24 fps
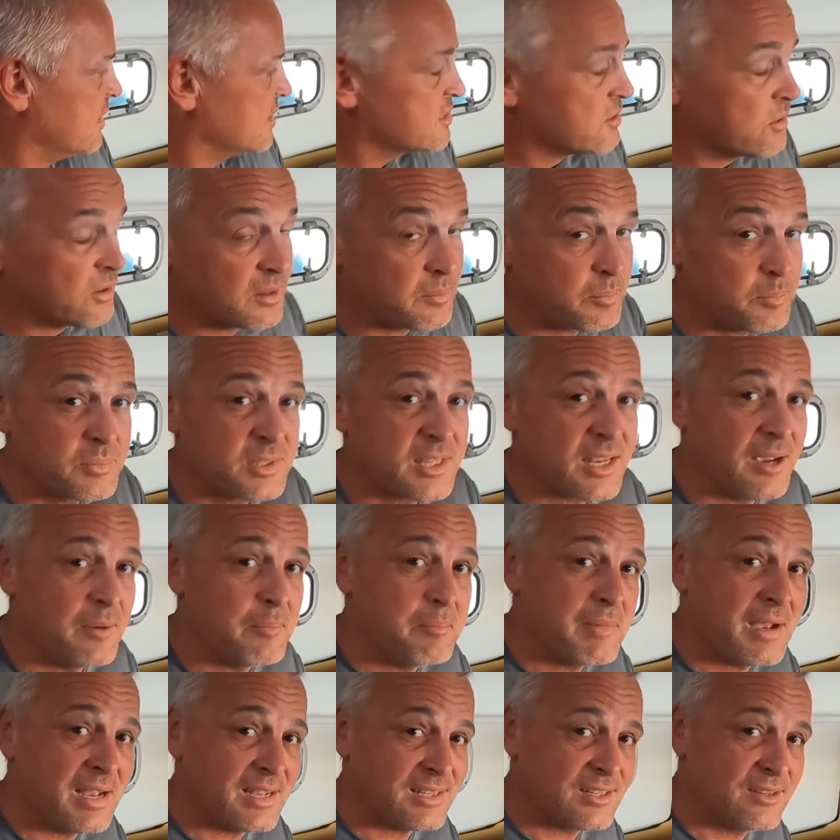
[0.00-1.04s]
So I want to say a
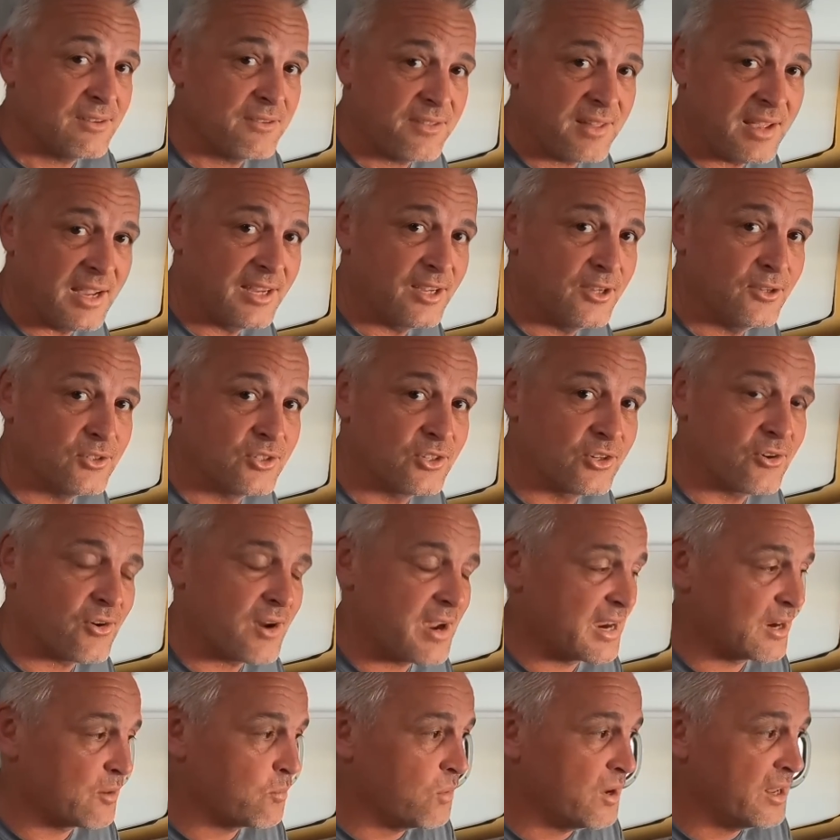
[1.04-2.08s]
massive thank you to
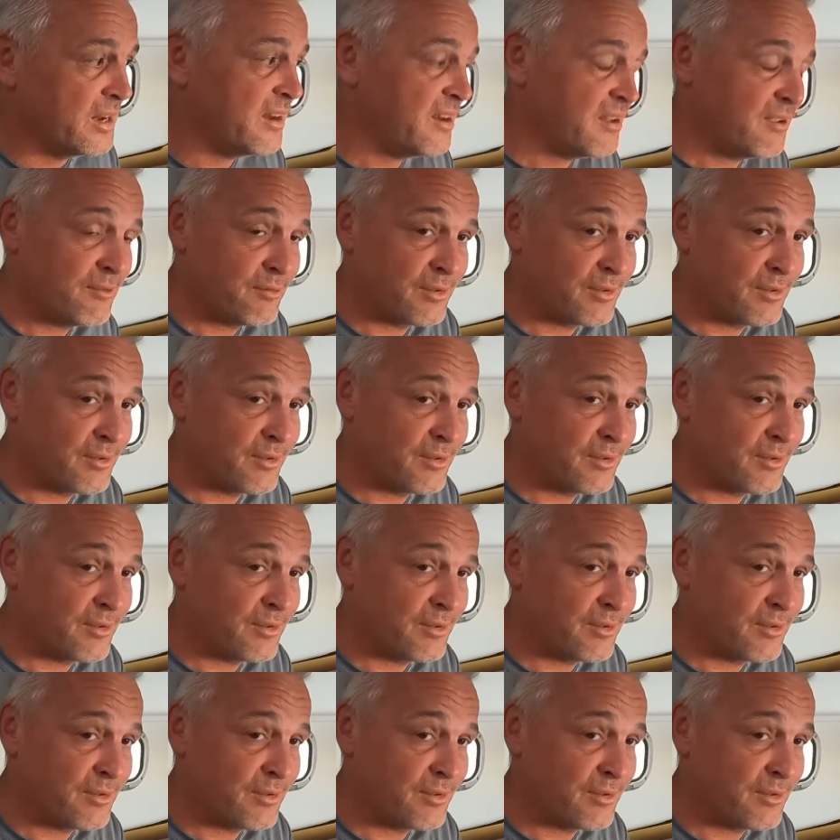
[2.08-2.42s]
Greg, one,